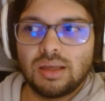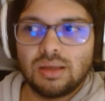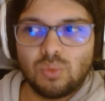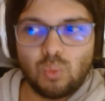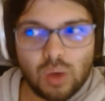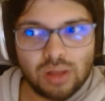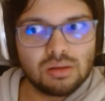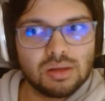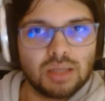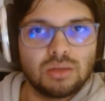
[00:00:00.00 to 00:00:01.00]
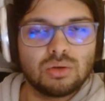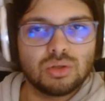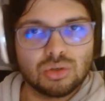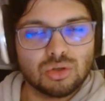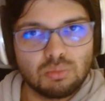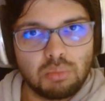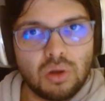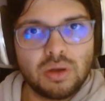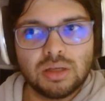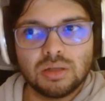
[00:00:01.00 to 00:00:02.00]
will get to a certain
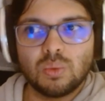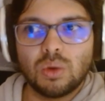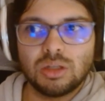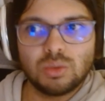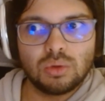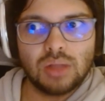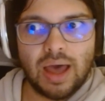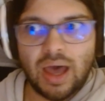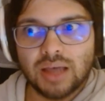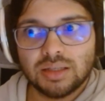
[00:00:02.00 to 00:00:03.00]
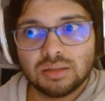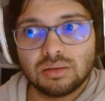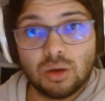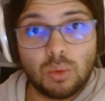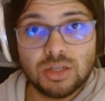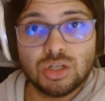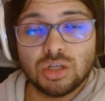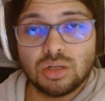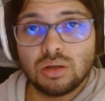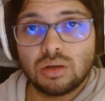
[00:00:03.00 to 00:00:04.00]
point where it will ask the
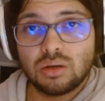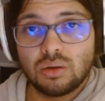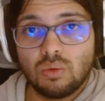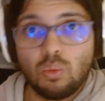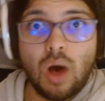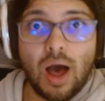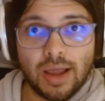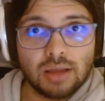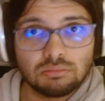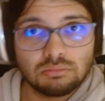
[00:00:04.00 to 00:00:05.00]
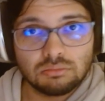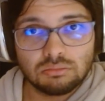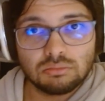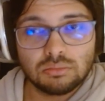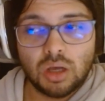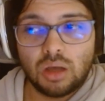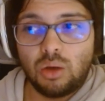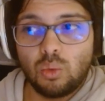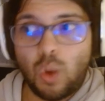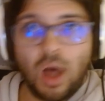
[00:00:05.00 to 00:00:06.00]
question, why?
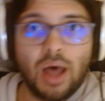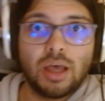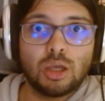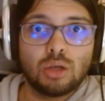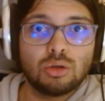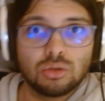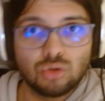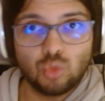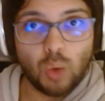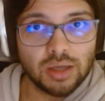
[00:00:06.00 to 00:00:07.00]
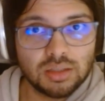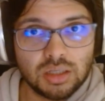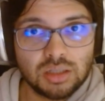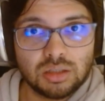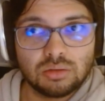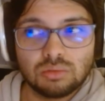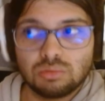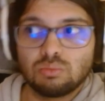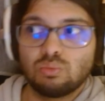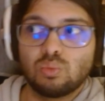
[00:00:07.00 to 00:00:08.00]
Why do I exist?
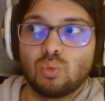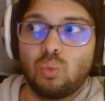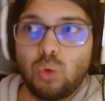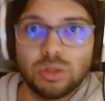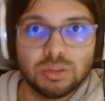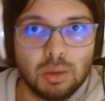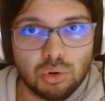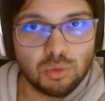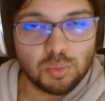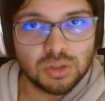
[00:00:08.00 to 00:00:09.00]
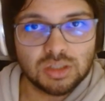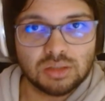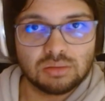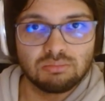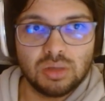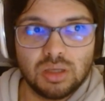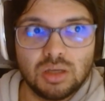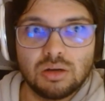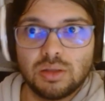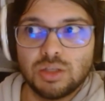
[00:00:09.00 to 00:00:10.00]
What's my purpose
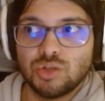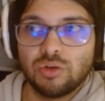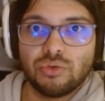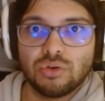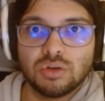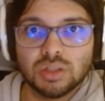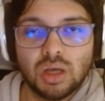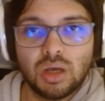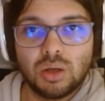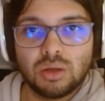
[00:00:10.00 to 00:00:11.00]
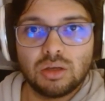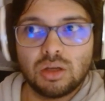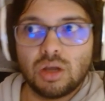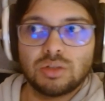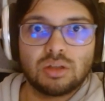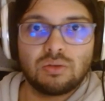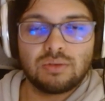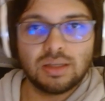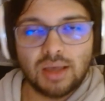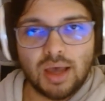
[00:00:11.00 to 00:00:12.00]
here in this universe? You know, stuff
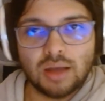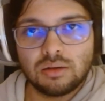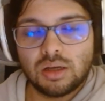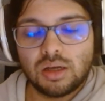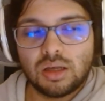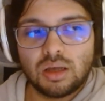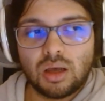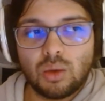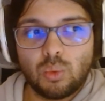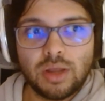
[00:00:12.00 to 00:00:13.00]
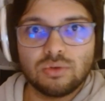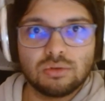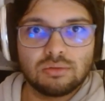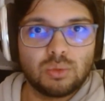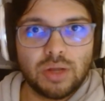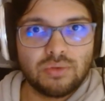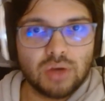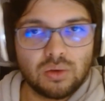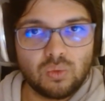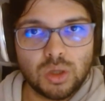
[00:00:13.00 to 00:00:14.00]
like that. Uh, whatever. Whatever
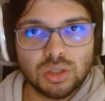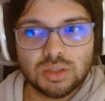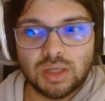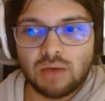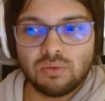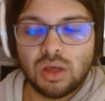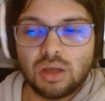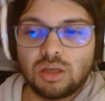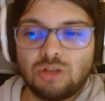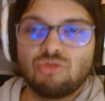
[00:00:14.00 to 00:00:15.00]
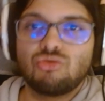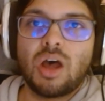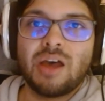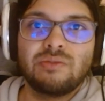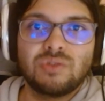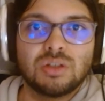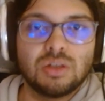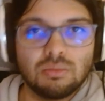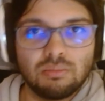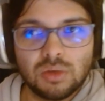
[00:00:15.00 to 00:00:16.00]
kind of questions they have, it drives
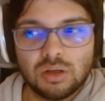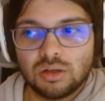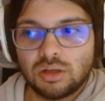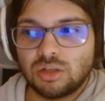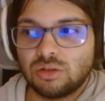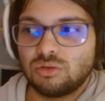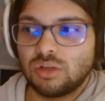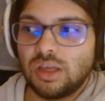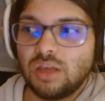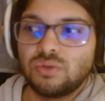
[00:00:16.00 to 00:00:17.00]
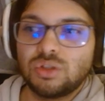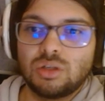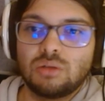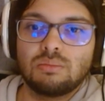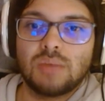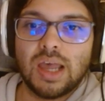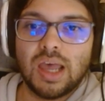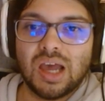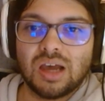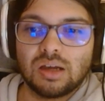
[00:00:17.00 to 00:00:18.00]
them. It gives them
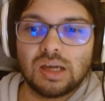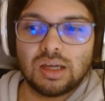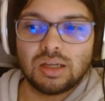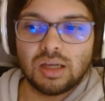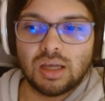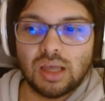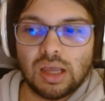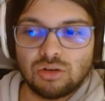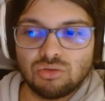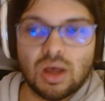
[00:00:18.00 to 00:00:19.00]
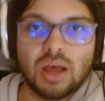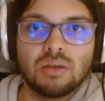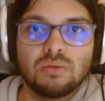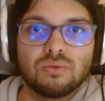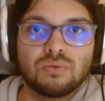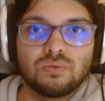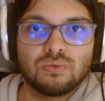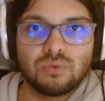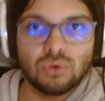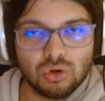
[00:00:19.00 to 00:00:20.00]
a drive
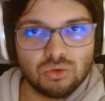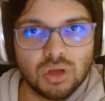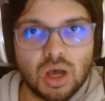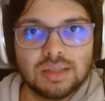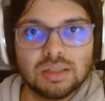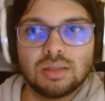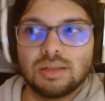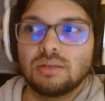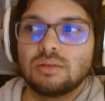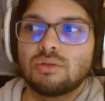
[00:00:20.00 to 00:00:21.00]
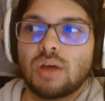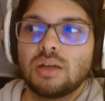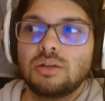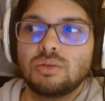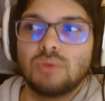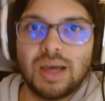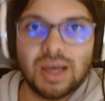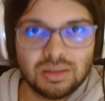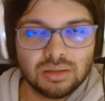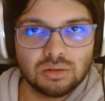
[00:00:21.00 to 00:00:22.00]
for curiosity and trying to
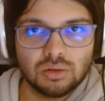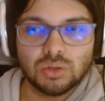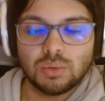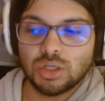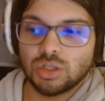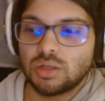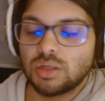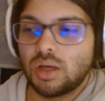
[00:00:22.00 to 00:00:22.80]
answer those questions.